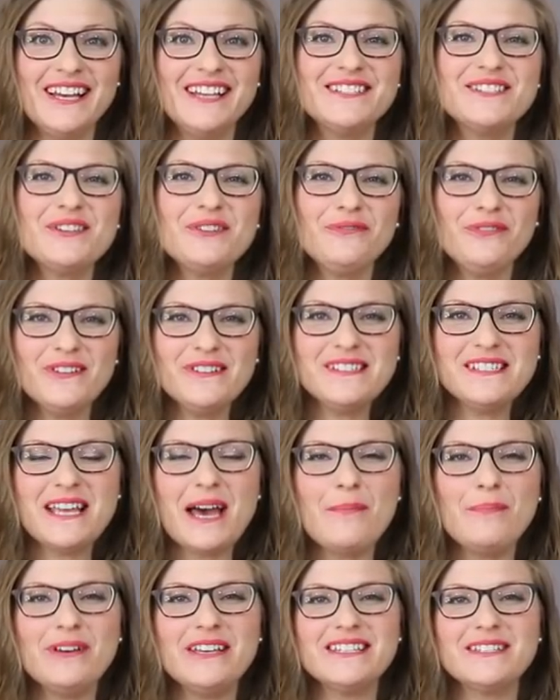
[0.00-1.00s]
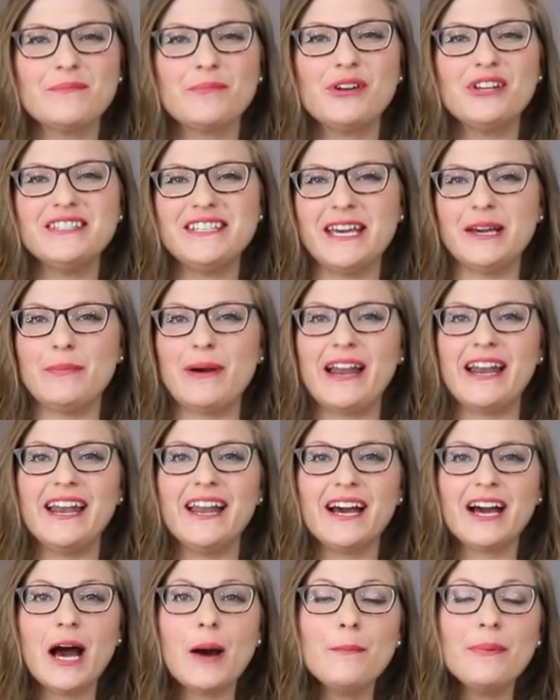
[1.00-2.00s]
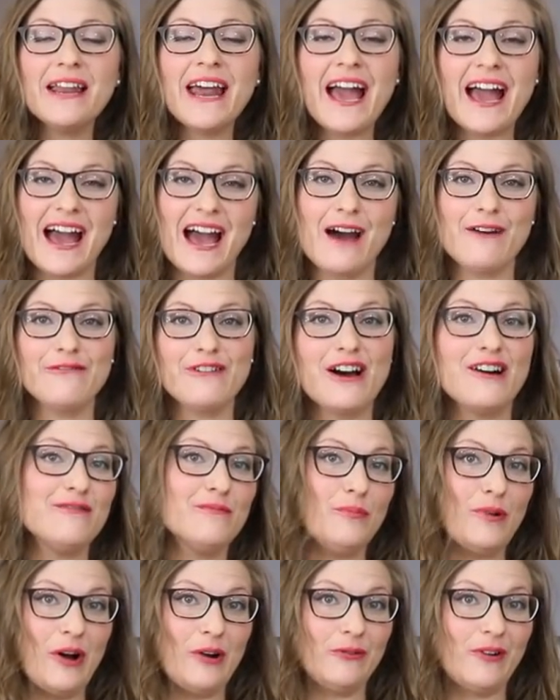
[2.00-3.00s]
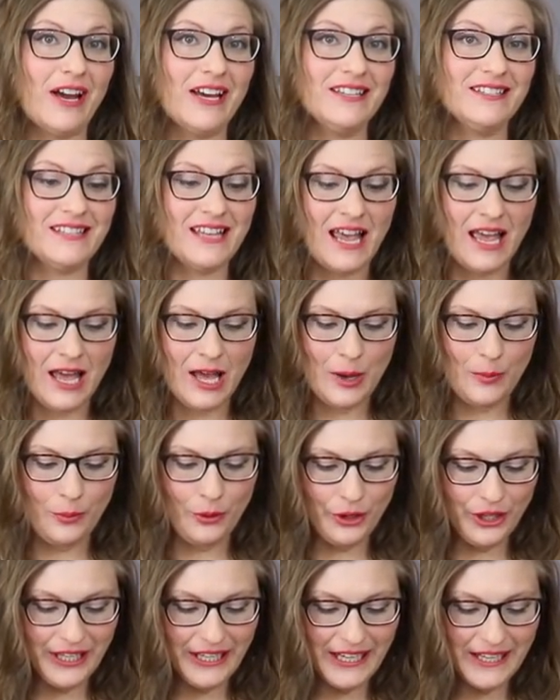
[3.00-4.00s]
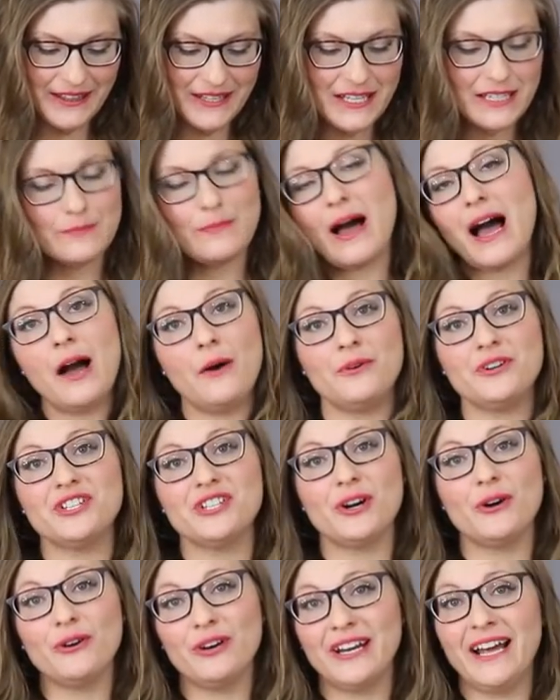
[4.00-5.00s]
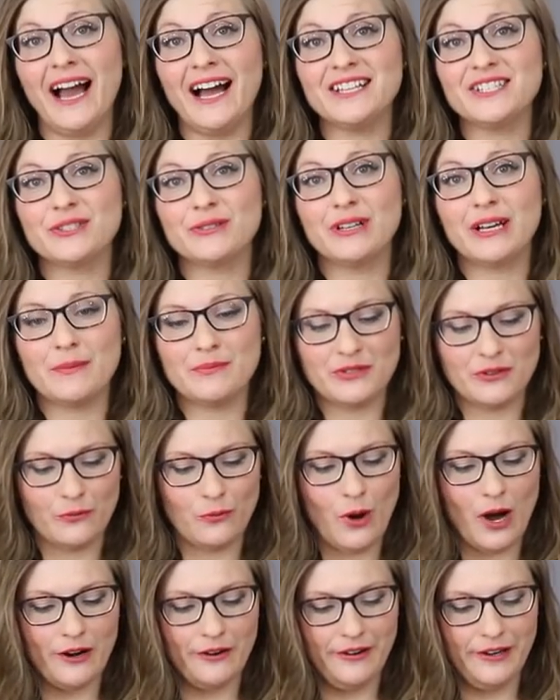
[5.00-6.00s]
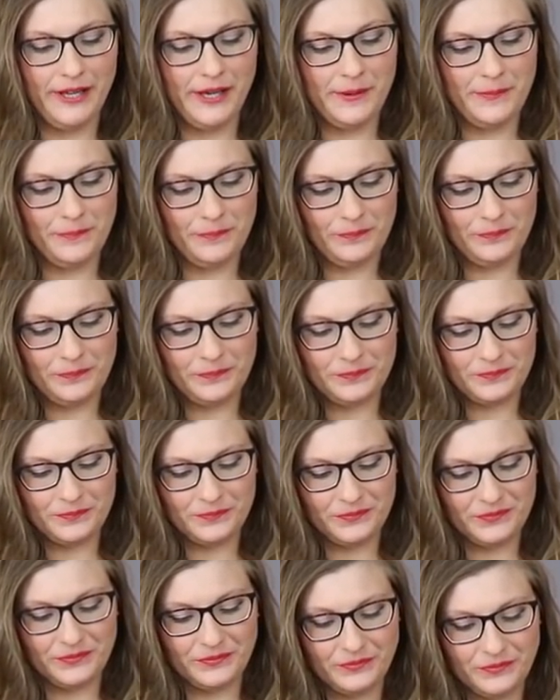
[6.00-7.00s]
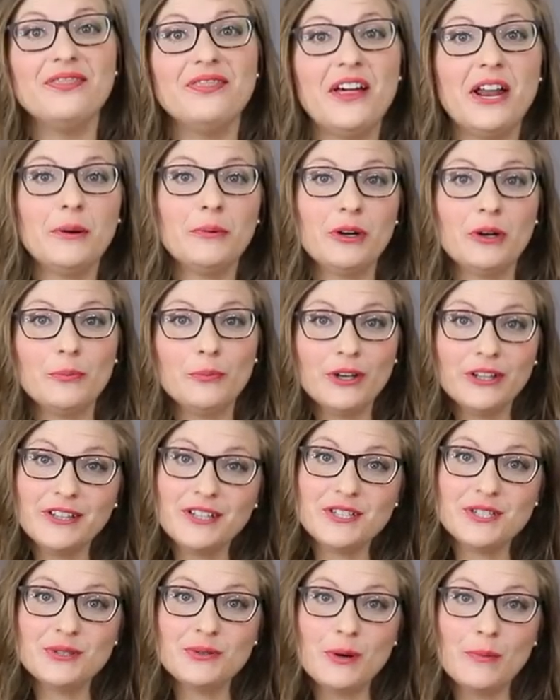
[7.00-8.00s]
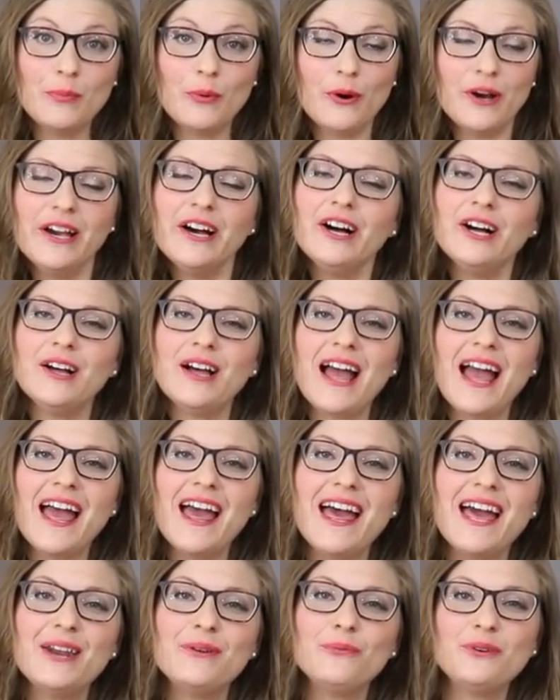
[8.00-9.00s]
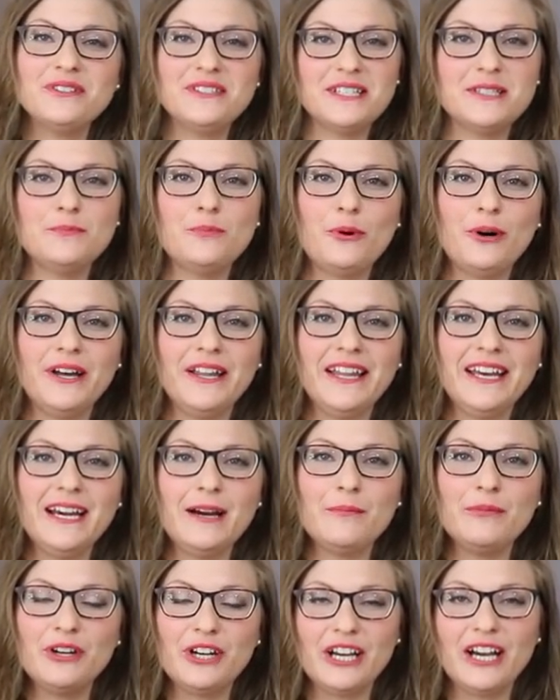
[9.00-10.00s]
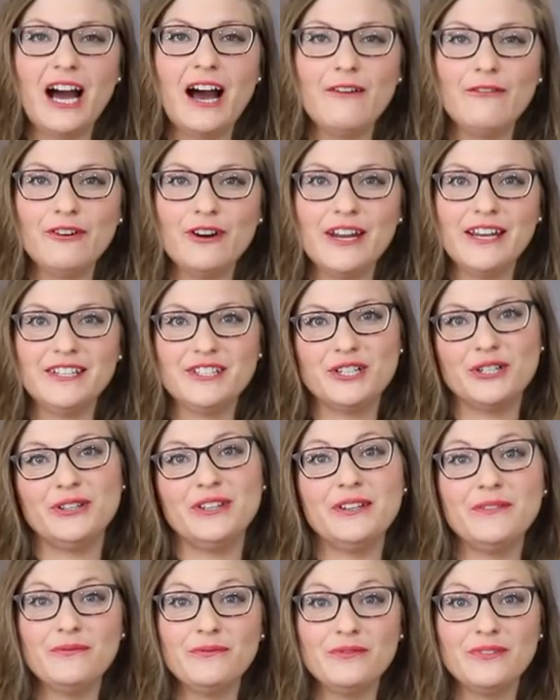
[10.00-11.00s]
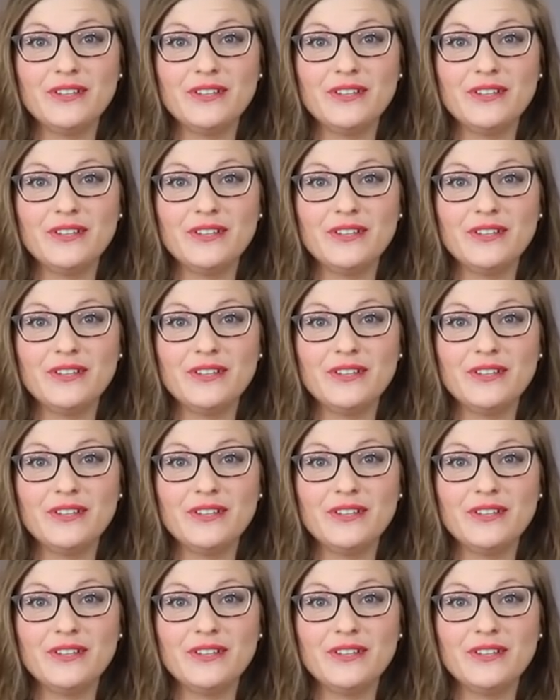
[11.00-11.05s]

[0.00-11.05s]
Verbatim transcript: So the first step is I'm gonna take about 1.5 cups of brown rice, put it in this pot, which already has 3 cups of water in it. Then I'm gonna bring this to a boil, and once it's boiling, I'm gonna cover it, turn the